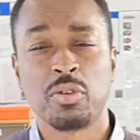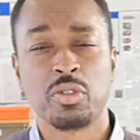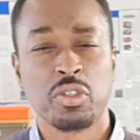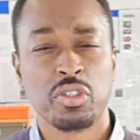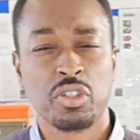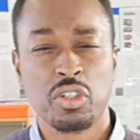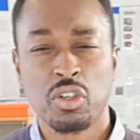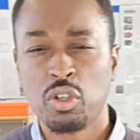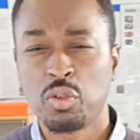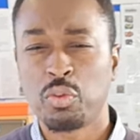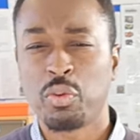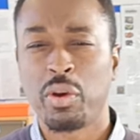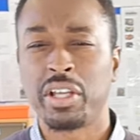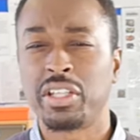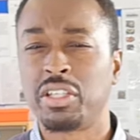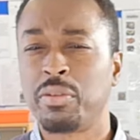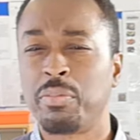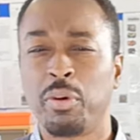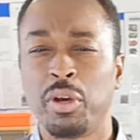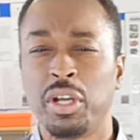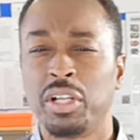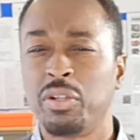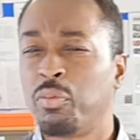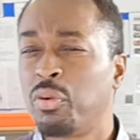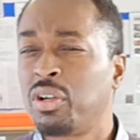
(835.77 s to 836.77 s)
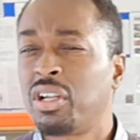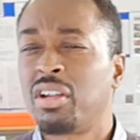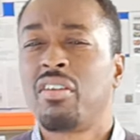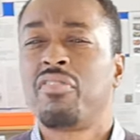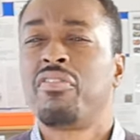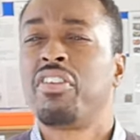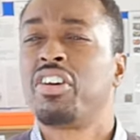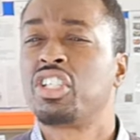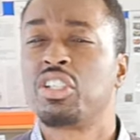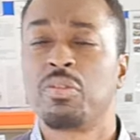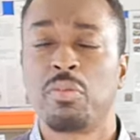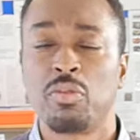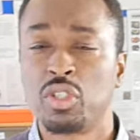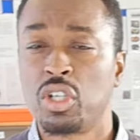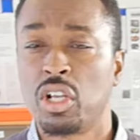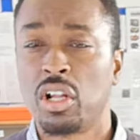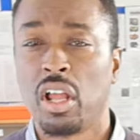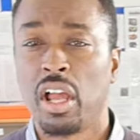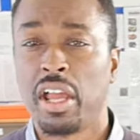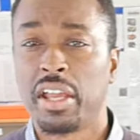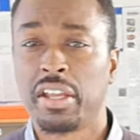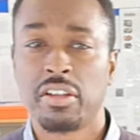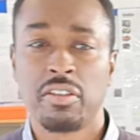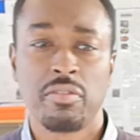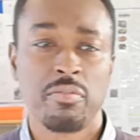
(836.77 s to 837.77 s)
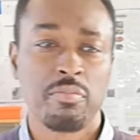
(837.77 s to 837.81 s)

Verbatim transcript: So it's a good way to put in whatever vegetables you like.